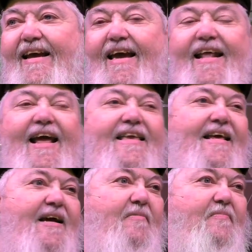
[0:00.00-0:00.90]
And I'd
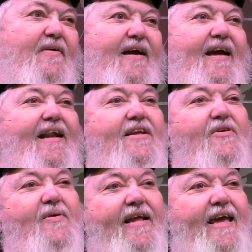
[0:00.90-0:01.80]
get up and I'd
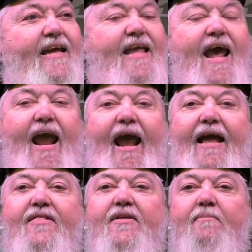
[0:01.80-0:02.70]
do it again.
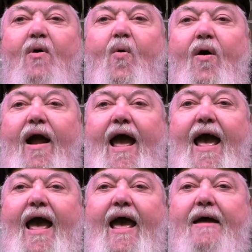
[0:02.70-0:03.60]
And the more
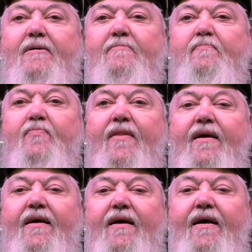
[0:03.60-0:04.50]
I,
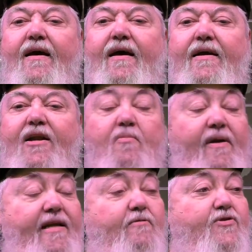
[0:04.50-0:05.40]
uh, you know,
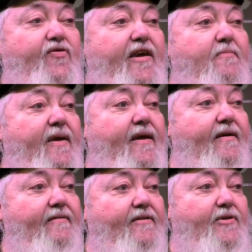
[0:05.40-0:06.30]
Belinda was feeding
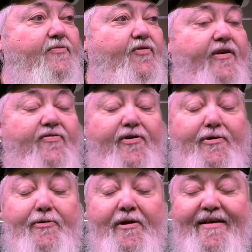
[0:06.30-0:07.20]
me gluten free
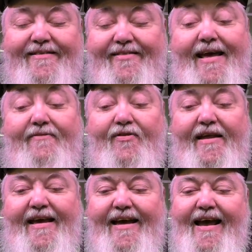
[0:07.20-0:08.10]
food,
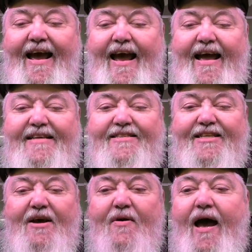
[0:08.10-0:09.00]
thankfully. And
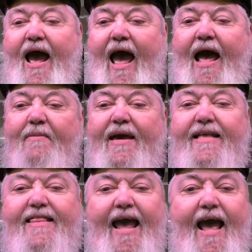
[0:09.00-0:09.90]
so I'm
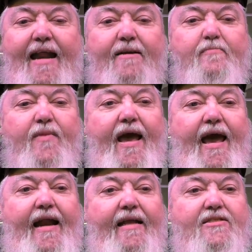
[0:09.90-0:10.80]
eating that
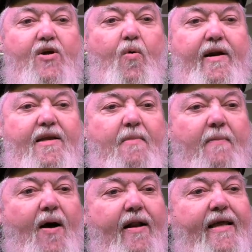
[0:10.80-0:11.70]
and it's going into my
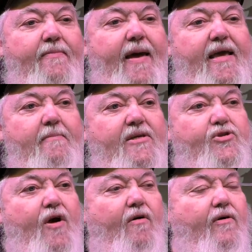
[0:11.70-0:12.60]
body and making me
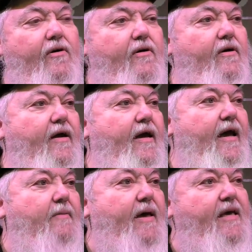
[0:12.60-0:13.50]
stronger,
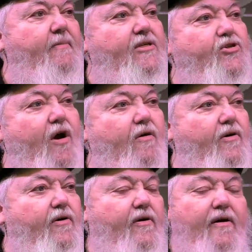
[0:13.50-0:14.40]
making me
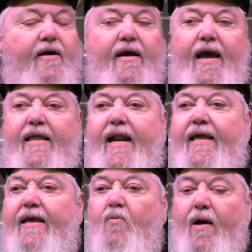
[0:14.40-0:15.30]
stronger. And then I
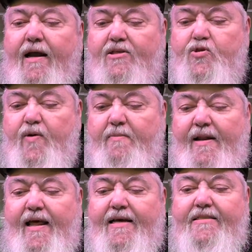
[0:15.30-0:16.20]
get where I could swing my
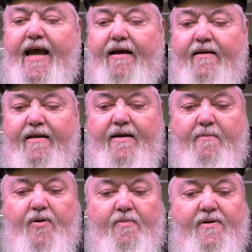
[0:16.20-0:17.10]
legs out,
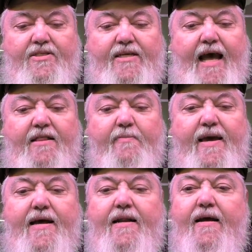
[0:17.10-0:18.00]
put them to the side of the
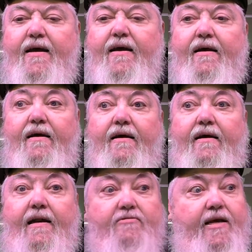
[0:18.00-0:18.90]
bed,
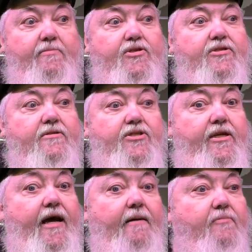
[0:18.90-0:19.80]
and I was able to
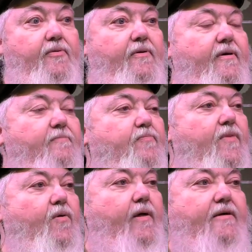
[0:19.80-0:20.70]
sit up.
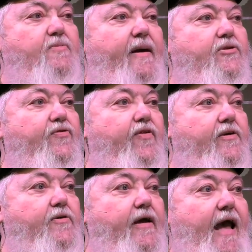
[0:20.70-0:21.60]
Well, that was a major
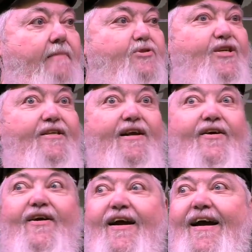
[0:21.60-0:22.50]
victory. I'm sitting
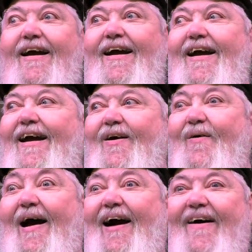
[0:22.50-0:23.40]
there.
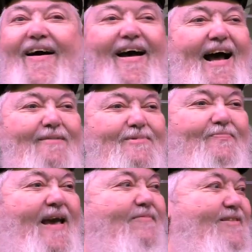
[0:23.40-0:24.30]
Wow, I'm just
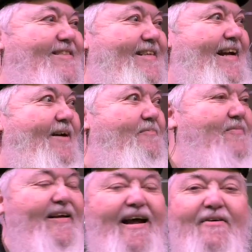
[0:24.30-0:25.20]
be able to sit up,
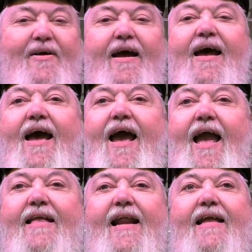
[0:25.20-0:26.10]
you know.
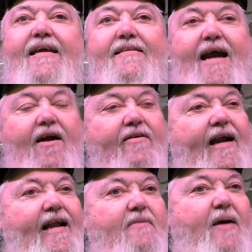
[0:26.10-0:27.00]
And then I'd get tired and
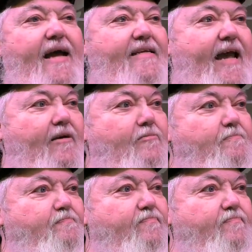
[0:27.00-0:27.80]
I'd lay back down